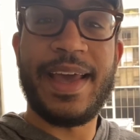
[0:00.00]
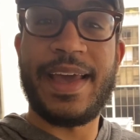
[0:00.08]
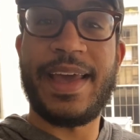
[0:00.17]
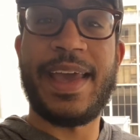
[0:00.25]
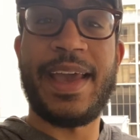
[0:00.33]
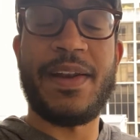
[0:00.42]

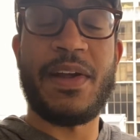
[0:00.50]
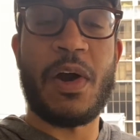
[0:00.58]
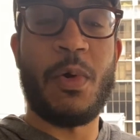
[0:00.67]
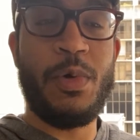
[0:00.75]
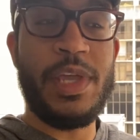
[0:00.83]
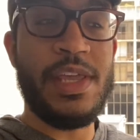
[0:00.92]
And are
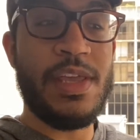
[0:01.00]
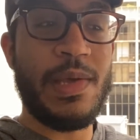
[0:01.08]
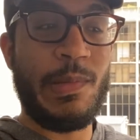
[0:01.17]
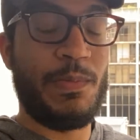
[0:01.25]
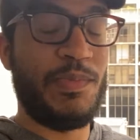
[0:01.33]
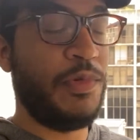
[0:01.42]
we
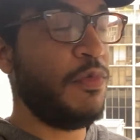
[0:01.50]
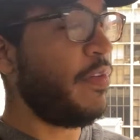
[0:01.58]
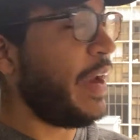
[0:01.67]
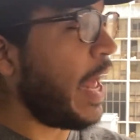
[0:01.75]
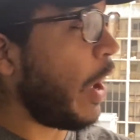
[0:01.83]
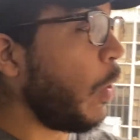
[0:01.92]

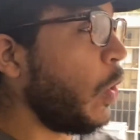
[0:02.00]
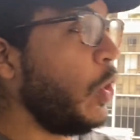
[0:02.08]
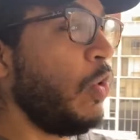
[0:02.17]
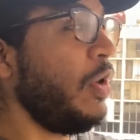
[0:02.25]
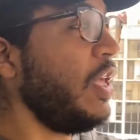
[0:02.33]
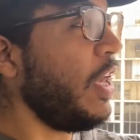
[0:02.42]
moving out
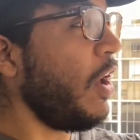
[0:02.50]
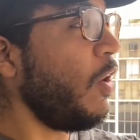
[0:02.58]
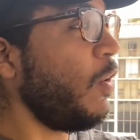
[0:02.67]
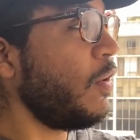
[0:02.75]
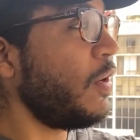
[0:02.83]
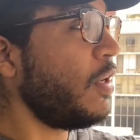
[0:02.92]

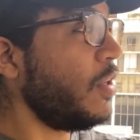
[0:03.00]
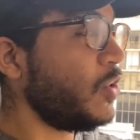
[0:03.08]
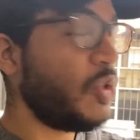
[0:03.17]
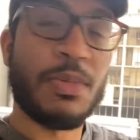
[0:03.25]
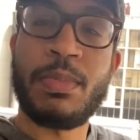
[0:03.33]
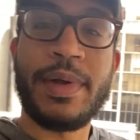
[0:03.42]
Julio
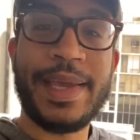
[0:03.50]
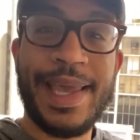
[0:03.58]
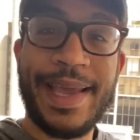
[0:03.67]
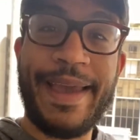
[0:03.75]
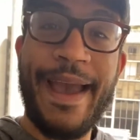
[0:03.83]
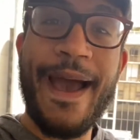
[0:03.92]
to bring
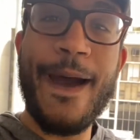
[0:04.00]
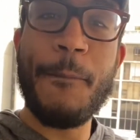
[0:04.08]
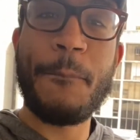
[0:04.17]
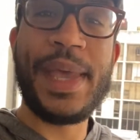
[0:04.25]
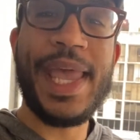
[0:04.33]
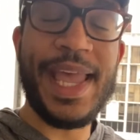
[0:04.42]
in Kyle
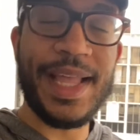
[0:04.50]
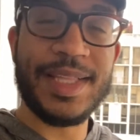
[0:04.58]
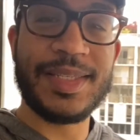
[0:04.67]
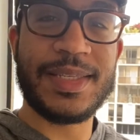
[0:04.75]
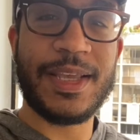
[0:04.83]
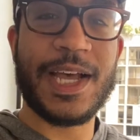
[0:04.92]

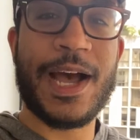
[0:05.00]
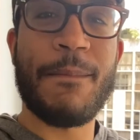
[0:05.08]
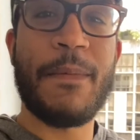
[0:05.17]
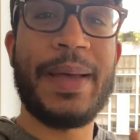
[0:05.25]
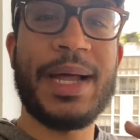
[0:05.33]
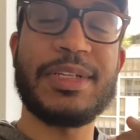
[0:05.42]
Pitts? I'm
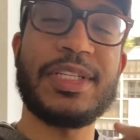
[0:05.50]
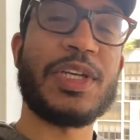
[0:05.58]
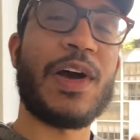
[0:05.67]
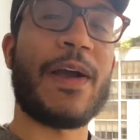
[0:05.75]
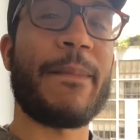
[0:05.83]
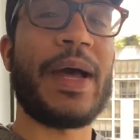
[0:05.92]
about to
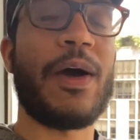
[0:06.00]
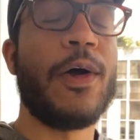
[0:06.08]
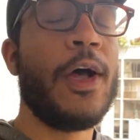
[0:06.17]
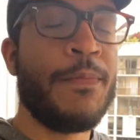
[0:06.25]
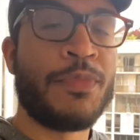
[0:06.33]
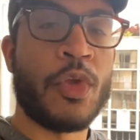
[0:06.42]
talk about
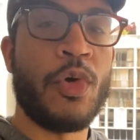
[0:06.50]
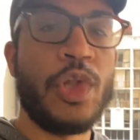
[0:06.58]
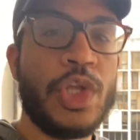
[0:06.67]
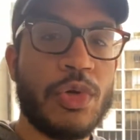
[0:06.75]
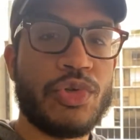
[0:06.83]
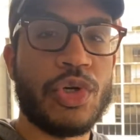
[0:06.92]
the
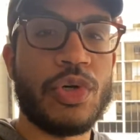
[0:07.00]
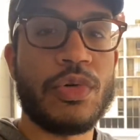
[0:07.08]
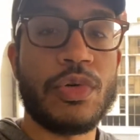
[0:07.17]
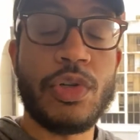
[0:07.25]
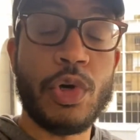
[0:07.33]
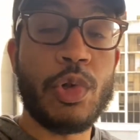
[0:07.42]

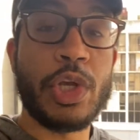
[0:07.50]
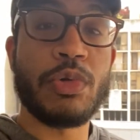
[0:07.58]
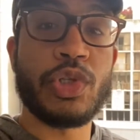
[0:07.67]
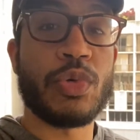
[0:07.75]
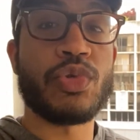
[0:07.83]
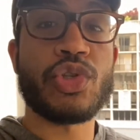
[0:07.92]
Julio
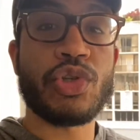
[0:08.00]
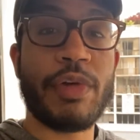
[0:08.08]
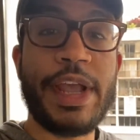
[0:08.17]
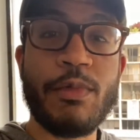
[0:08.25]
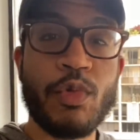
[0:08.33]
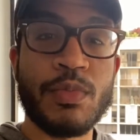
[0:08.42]
Jones
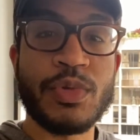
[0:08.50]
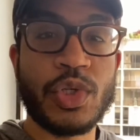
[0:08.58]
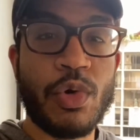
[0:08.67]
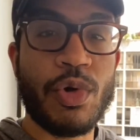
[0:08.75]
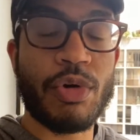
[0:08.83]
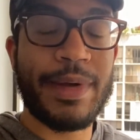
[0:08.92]
trade rumors
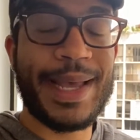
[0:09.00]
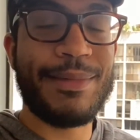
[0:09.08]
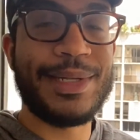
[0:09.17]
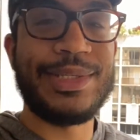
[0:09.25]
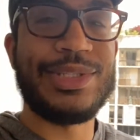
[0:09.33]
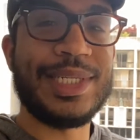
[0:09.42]
going around
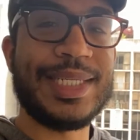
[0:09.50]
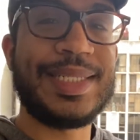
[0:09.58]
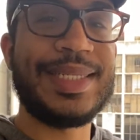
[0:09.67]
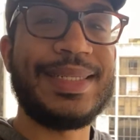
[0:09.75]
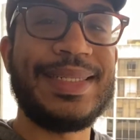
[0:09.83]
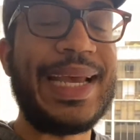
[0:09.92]
in just
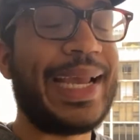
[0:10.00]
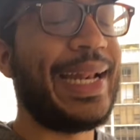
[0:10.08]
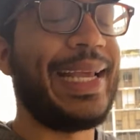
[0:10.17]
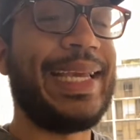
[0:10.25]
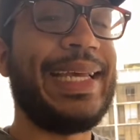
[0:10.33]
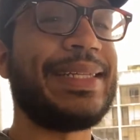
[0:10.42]
a second
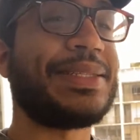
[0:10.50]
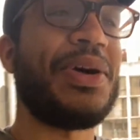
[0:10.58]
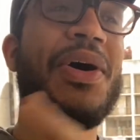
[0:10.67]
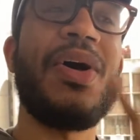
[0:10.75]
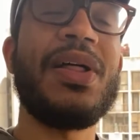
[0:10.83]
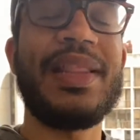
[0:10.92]
and get into
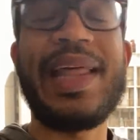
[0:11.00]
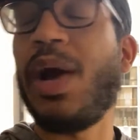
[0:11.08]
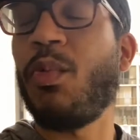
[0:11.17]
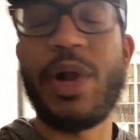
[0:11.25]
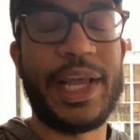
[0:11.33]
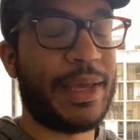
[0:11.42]
all of that,
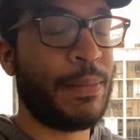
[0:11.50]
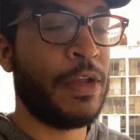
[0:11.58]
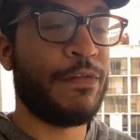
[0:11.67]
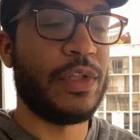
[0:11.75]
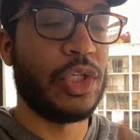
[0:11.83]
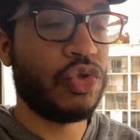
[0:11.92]
what it could mean
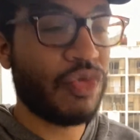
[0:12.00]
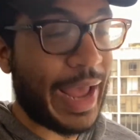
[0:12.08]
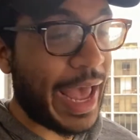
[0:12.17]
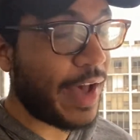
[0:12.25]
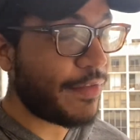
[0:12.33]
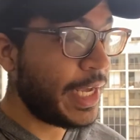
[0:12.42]
for the
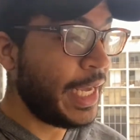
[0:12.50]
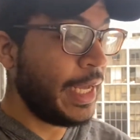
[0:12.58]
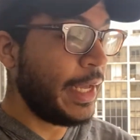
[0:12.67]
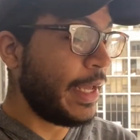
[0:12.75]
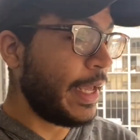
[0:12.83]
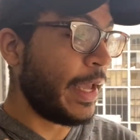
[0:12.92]
draft,
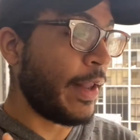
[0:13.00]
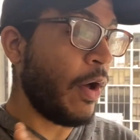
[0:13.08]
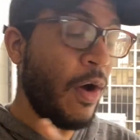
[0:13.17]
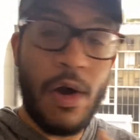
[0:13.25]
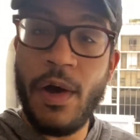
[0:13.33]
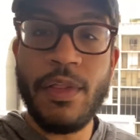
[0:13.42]
and
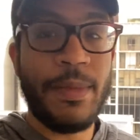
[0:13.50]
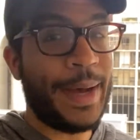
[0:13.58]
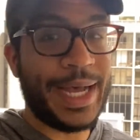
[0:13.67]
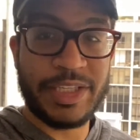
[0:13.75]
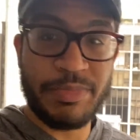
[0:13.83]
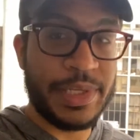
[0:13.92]
all the
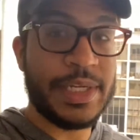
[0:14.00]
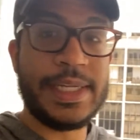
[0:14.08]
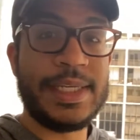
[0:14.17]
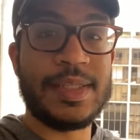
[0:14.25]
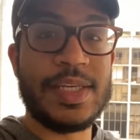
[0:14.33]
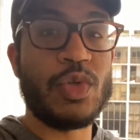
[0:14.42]

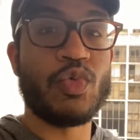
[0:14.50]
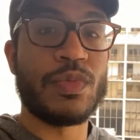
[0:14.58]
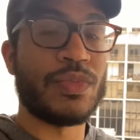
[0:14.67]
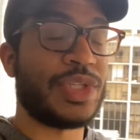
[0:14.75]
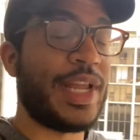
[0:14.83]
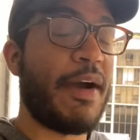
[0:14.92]
possibilities these
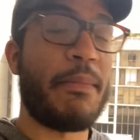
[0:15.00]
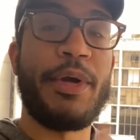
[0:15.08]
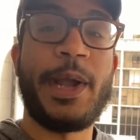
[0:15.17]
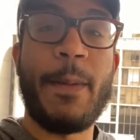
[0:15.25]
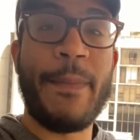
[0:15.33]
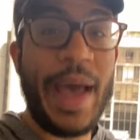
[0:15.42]
rumors now
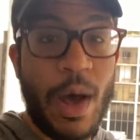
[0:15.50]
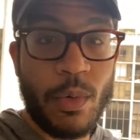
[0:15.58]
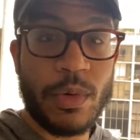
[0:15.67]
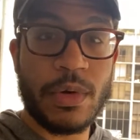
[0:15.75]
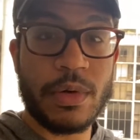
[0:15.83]
bring about.